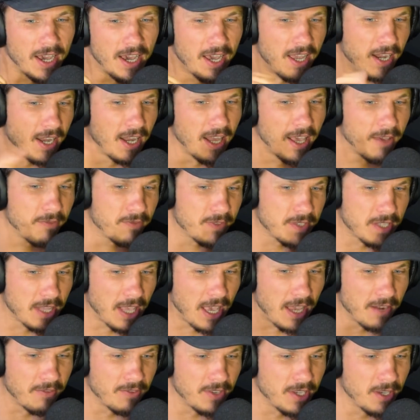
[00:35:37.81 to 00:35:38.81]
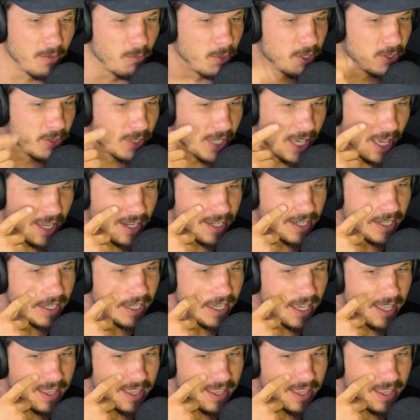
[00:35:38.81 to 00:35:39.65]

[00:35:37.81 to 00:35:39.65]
I left Latvia, went to Canada,